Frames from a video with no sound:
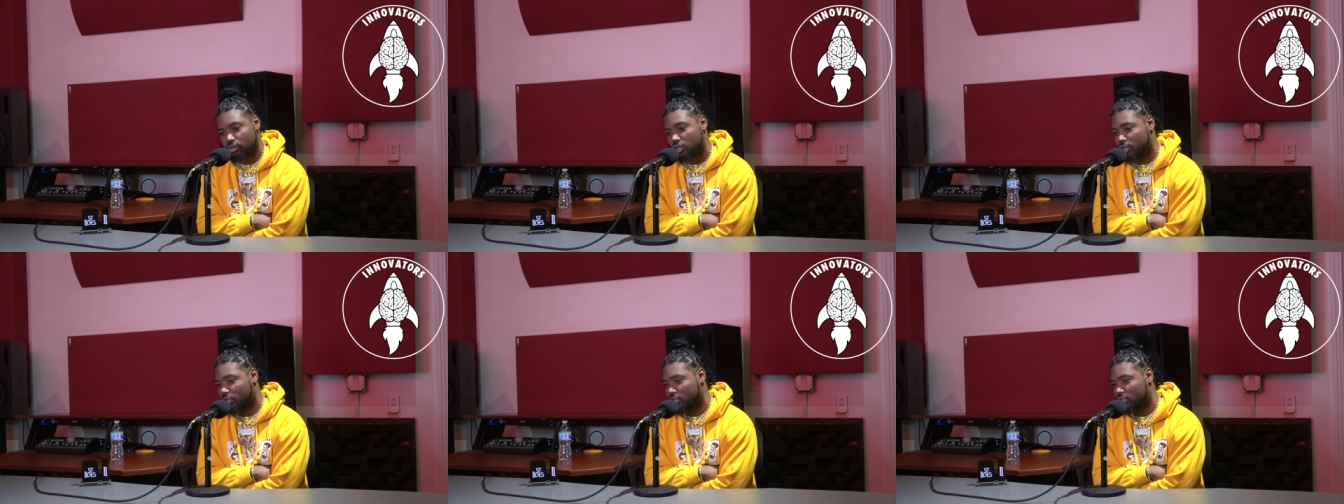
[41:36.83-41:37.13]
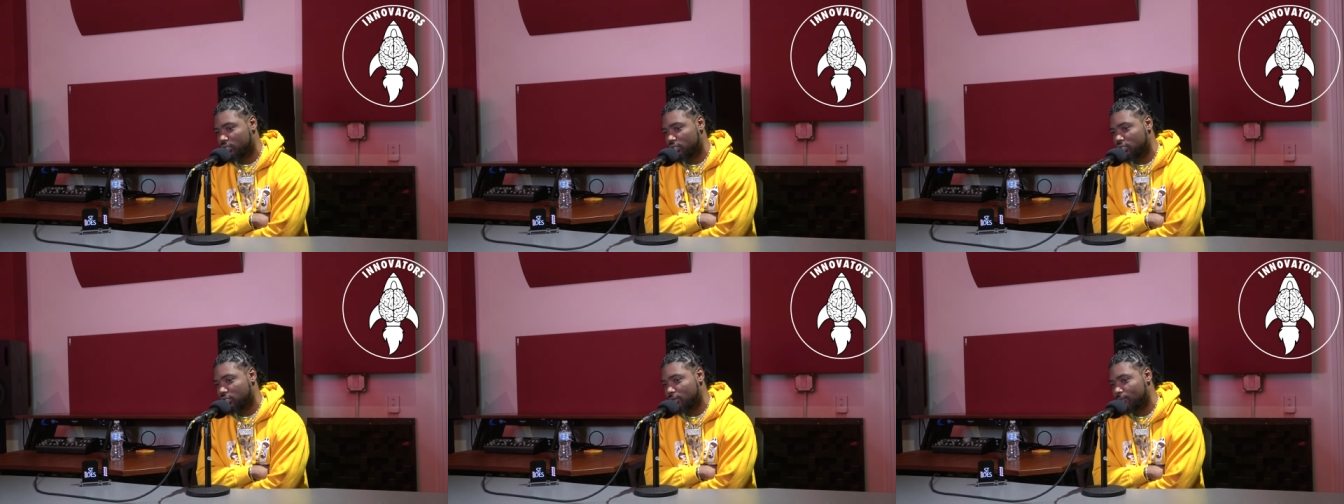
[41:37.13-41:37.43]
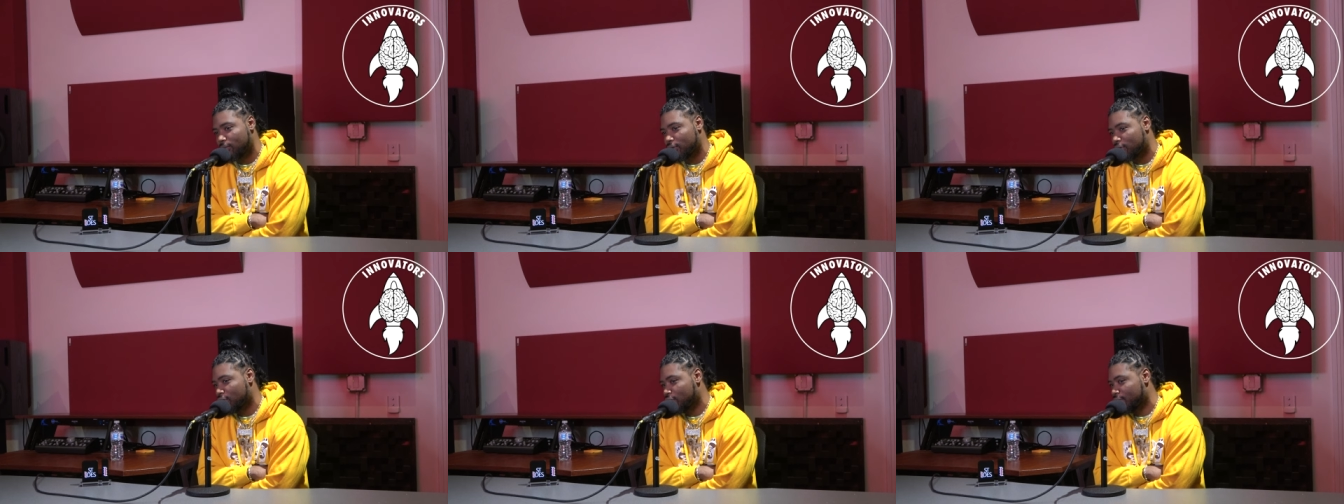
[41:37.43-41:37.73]
trying to touch a
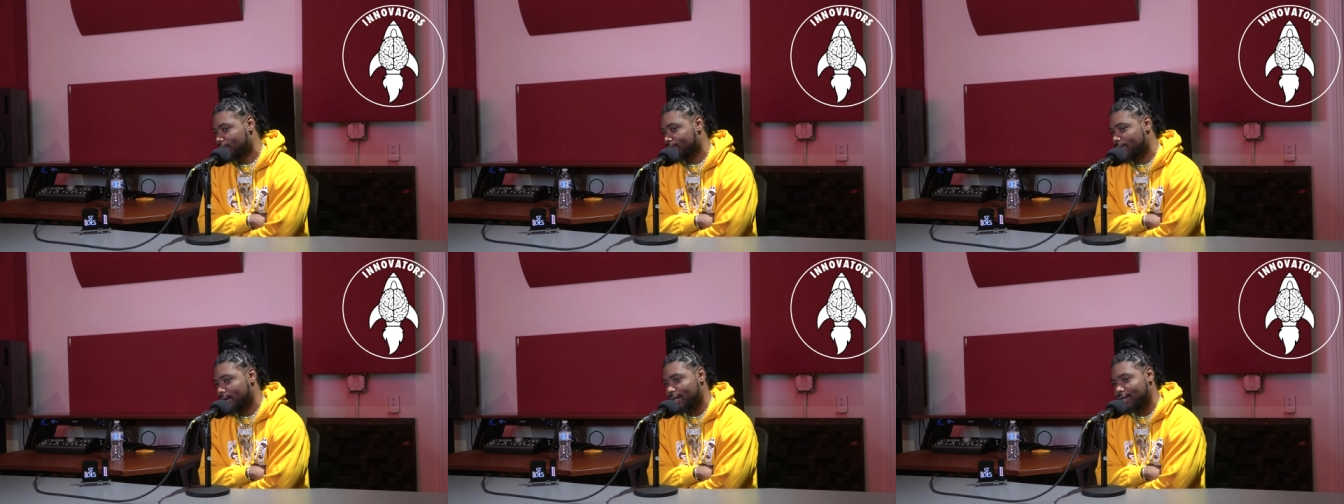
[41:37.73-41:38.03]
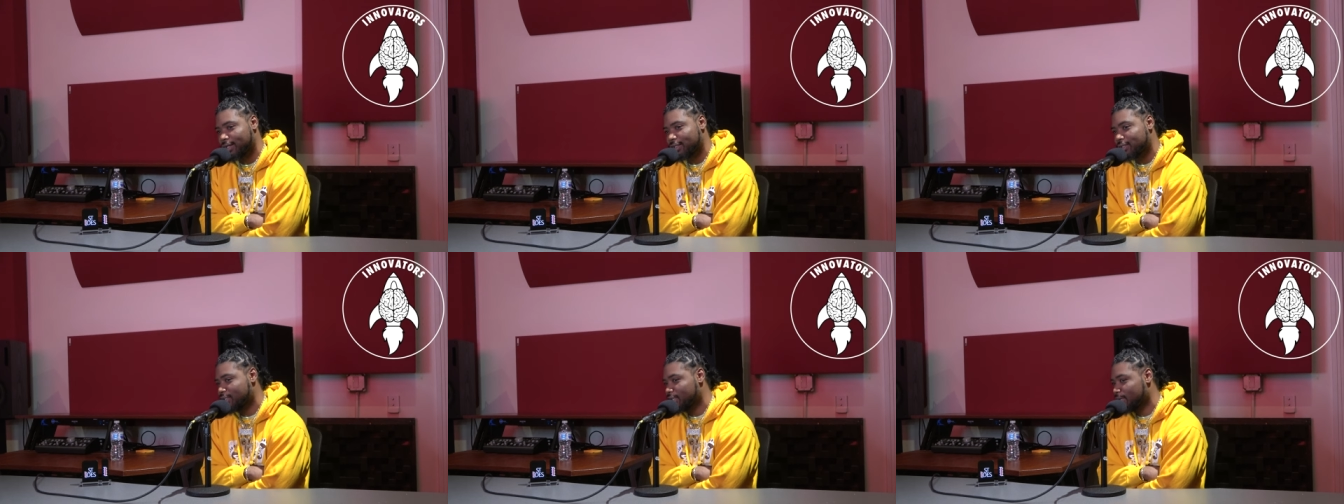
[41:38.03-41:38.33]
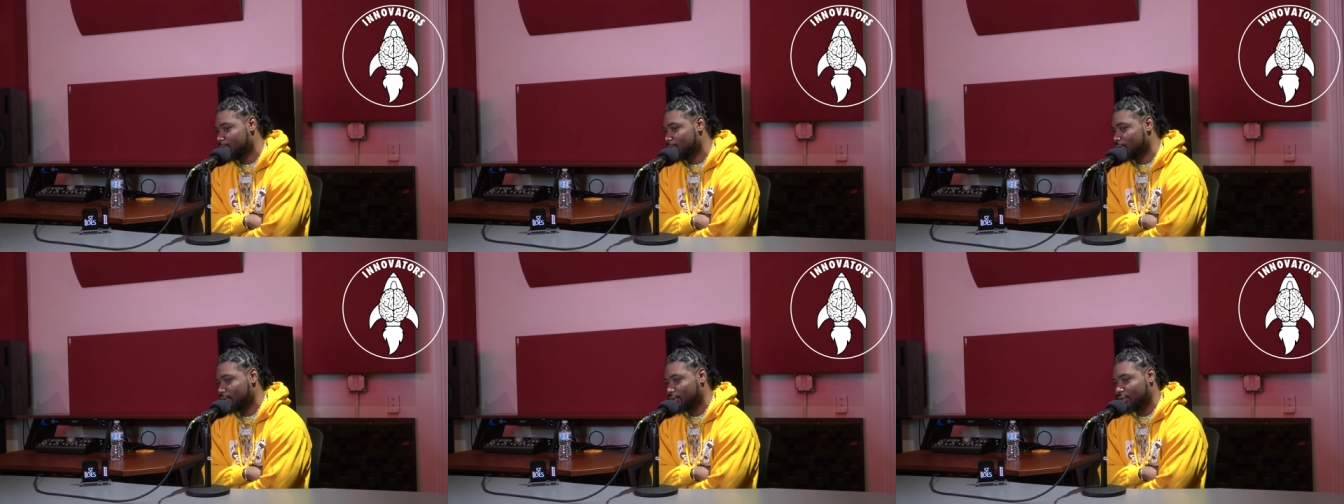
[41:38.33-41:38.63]
million by
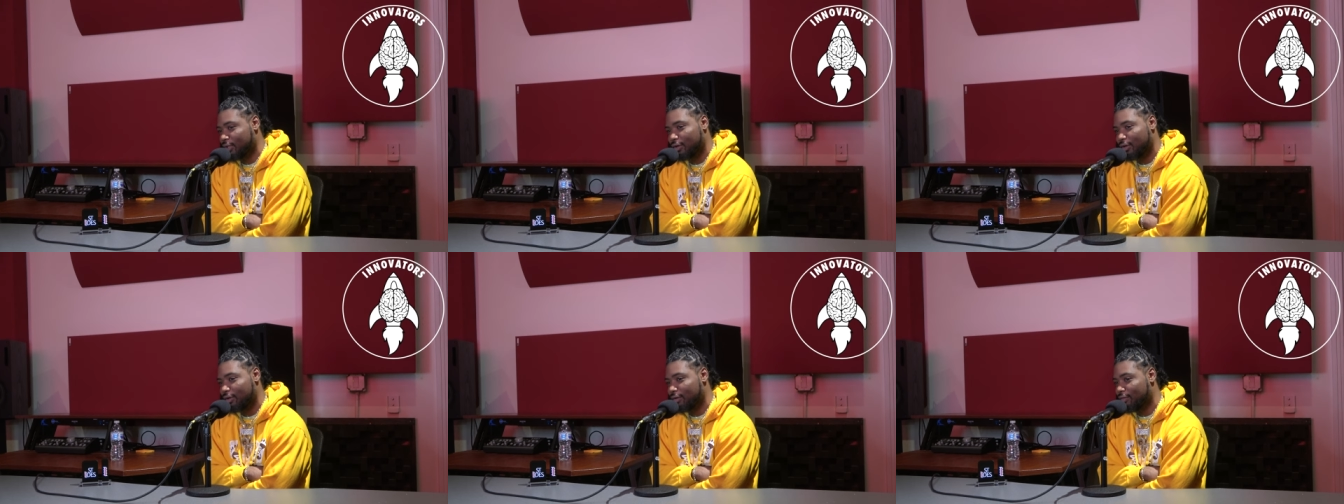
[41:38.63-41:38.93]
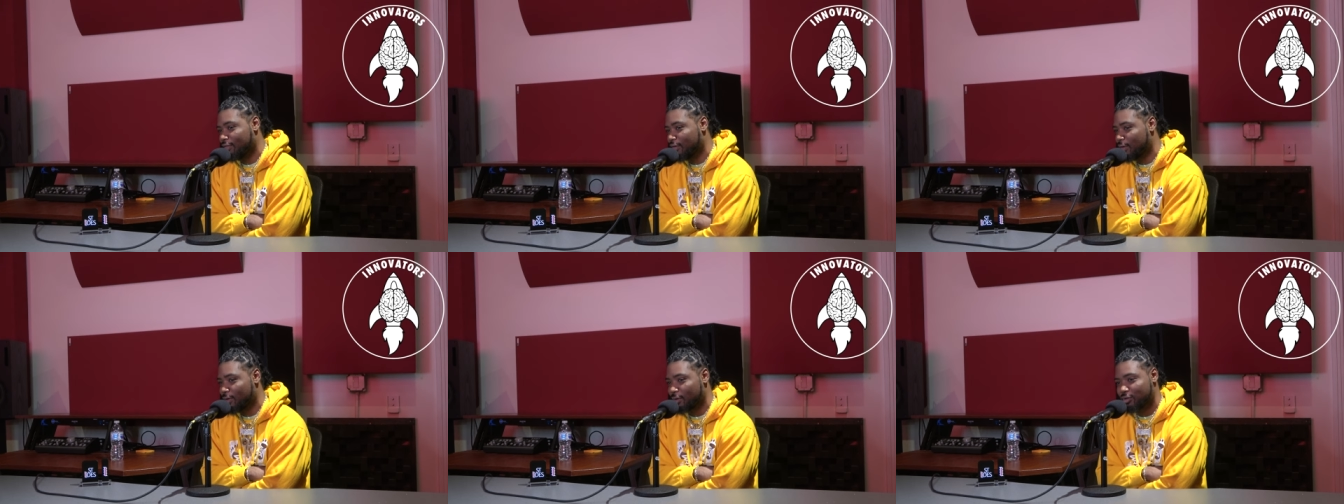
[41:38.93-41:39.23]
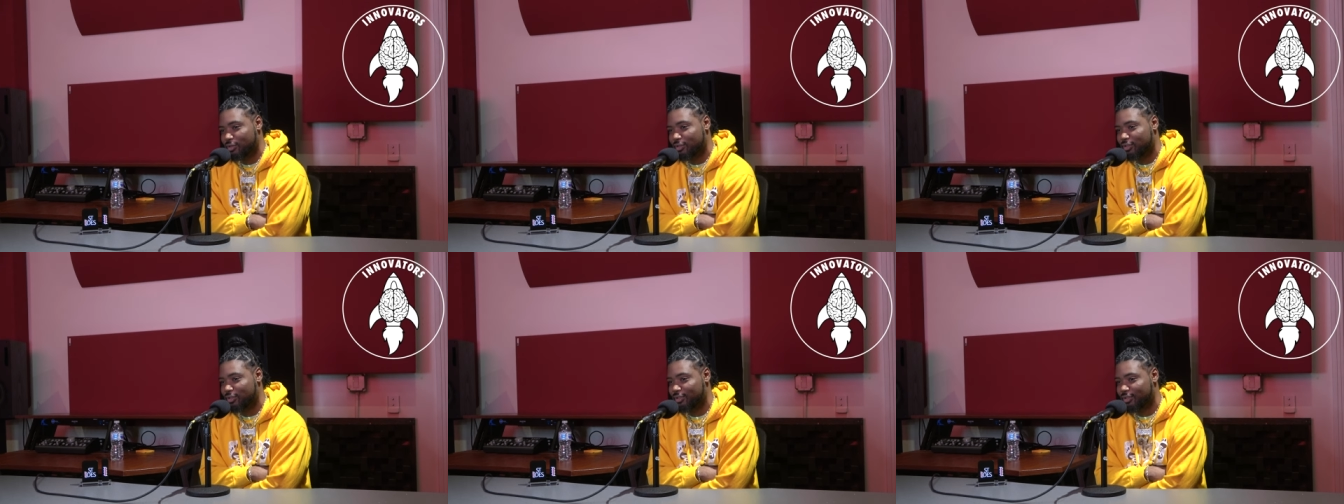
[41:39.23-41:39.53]
December
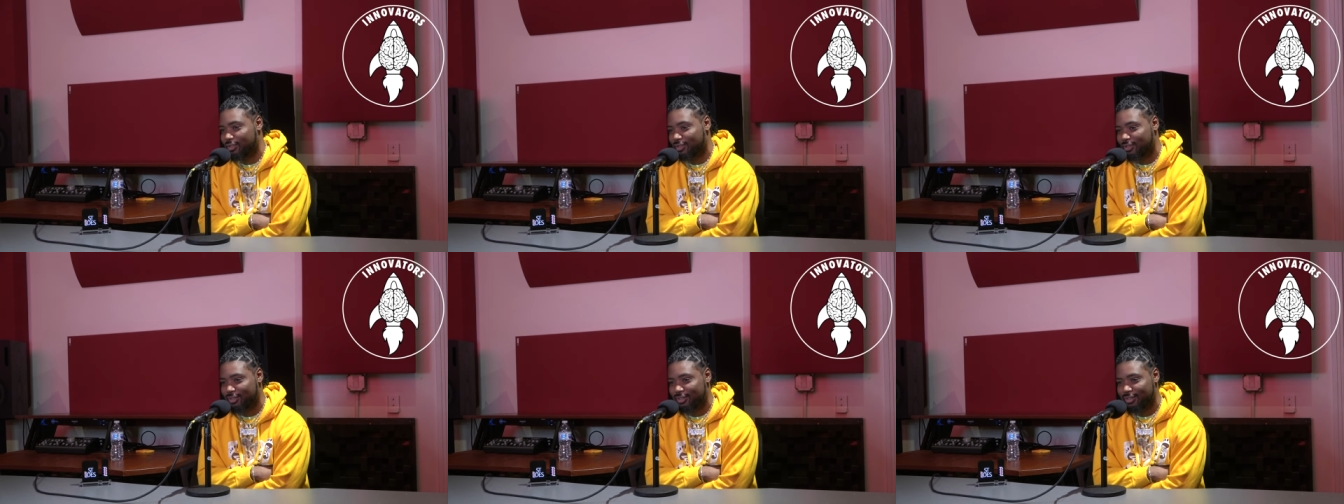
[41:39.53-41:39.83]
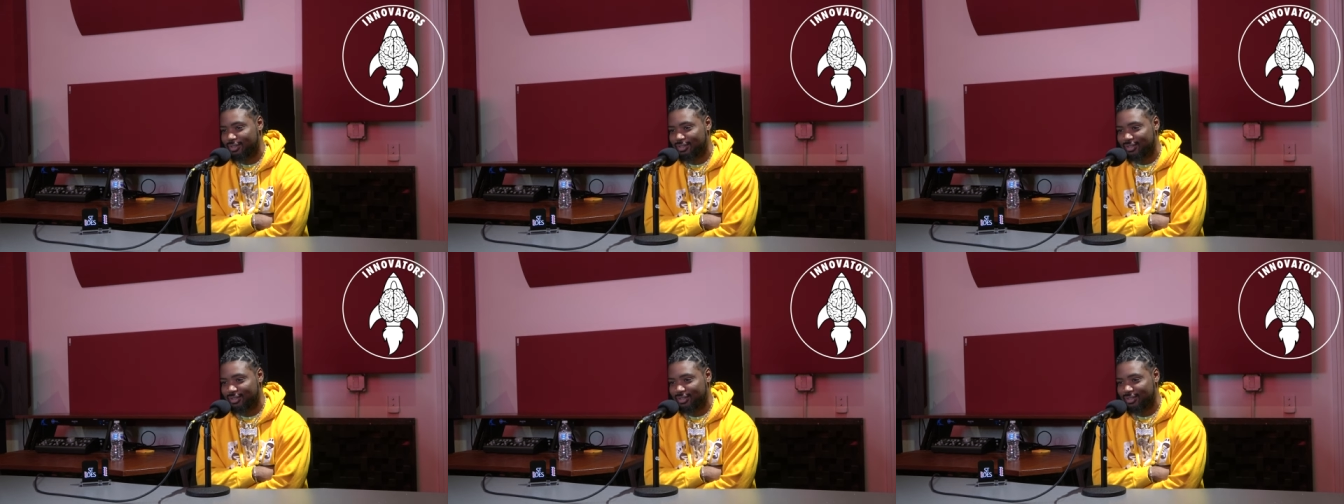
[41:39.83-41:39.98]
31st.